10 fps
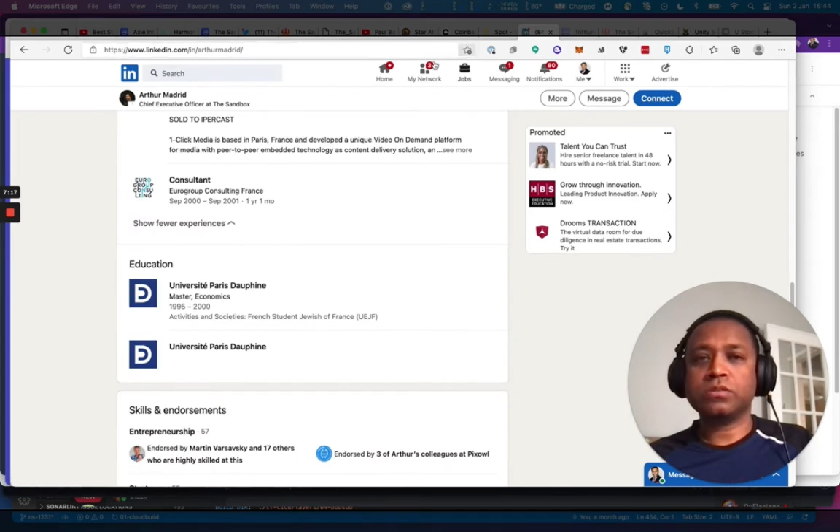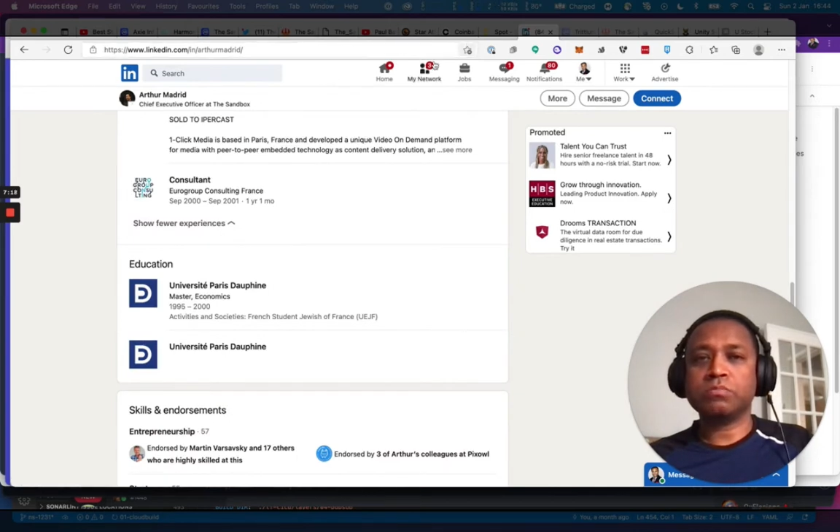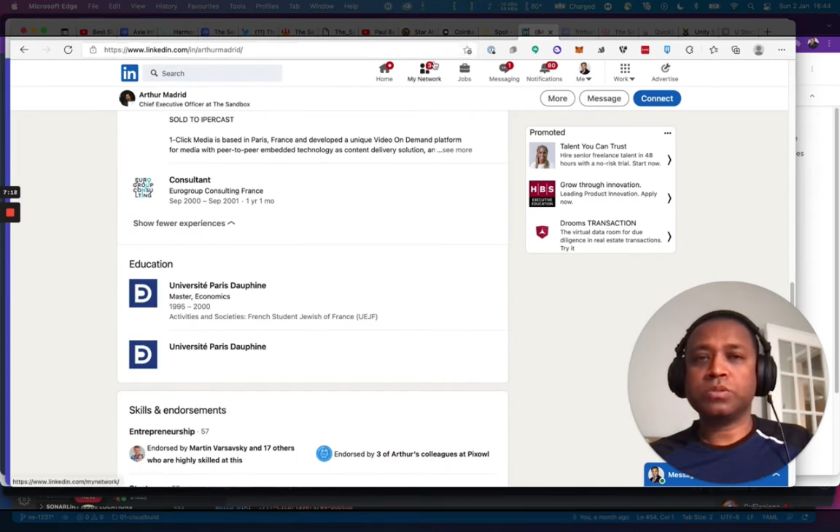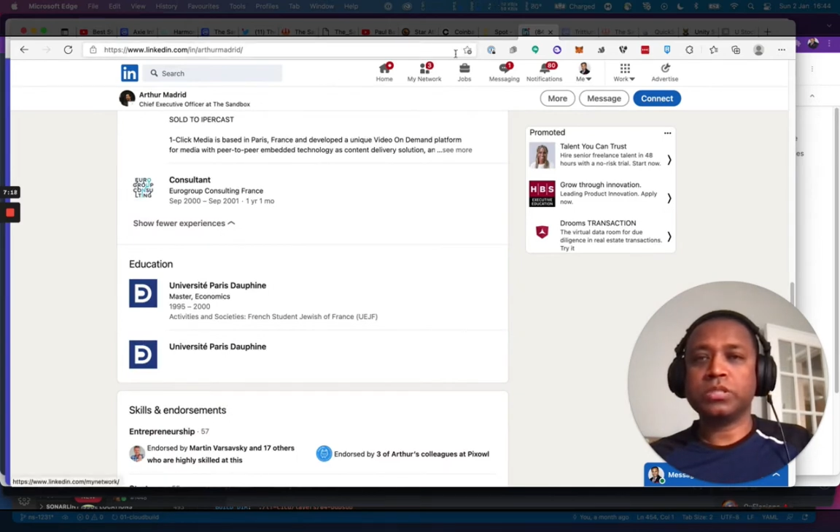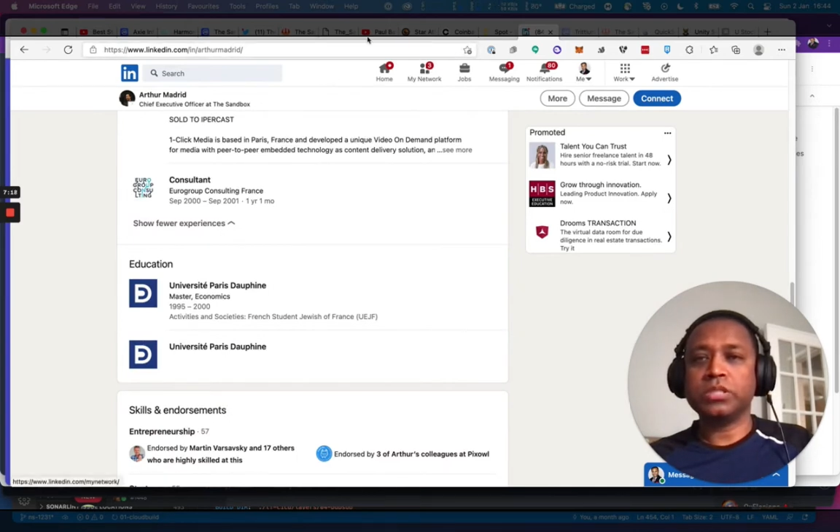a
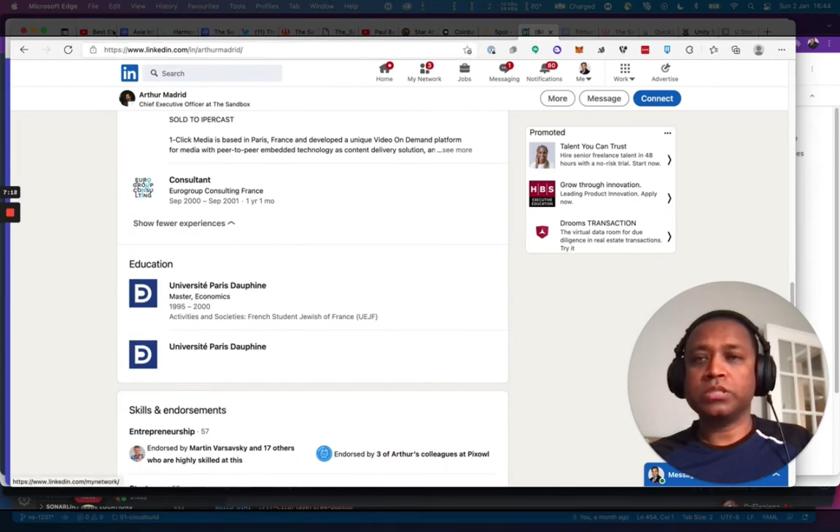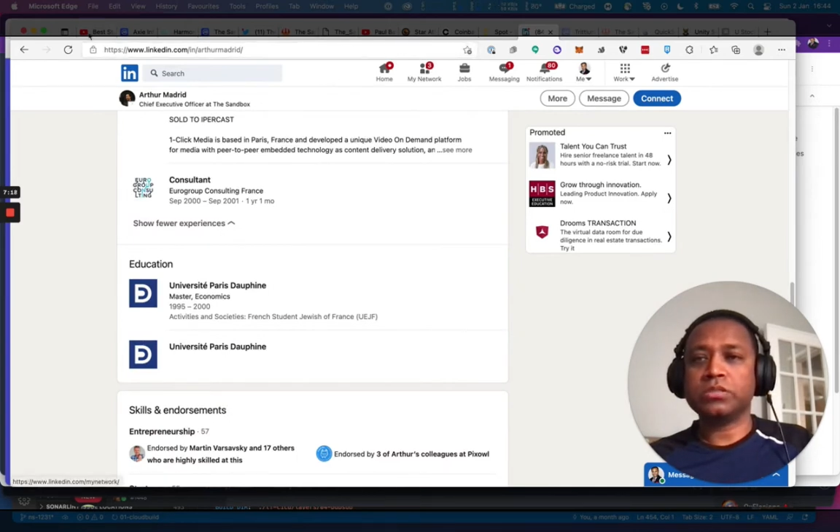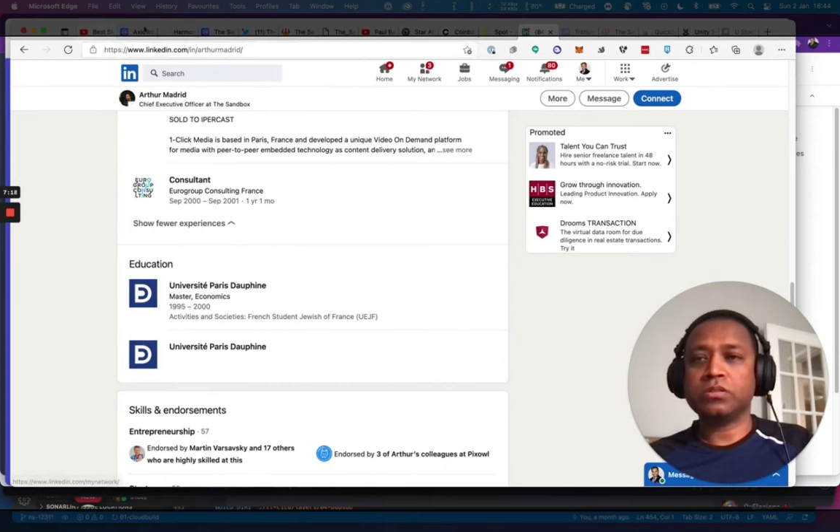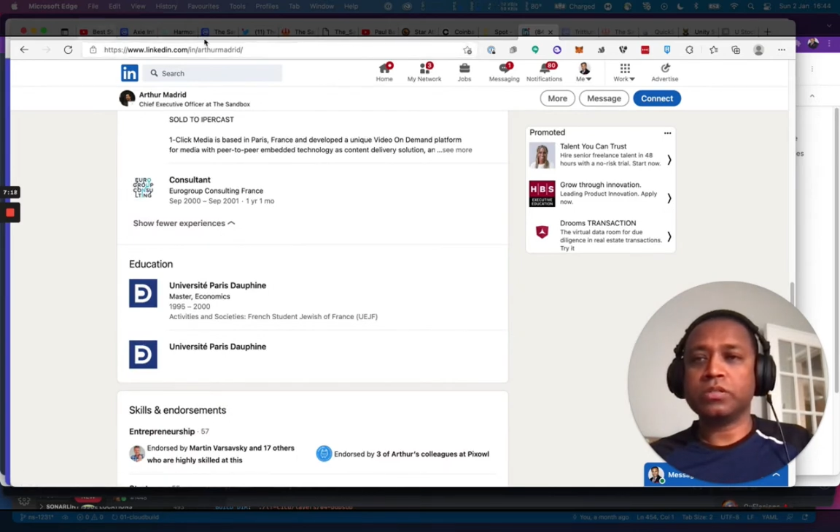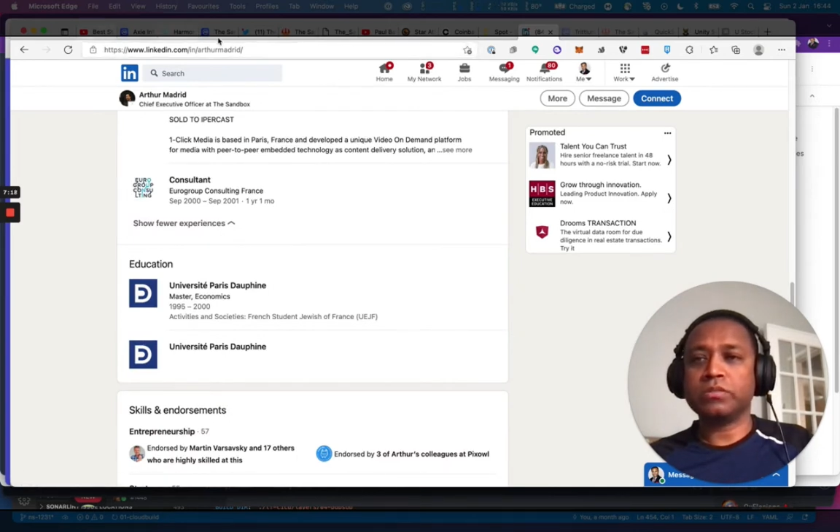pretty
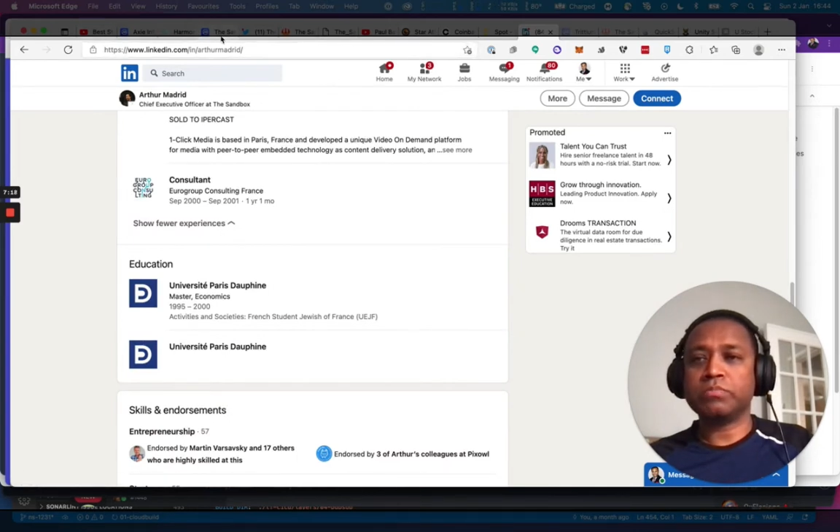solid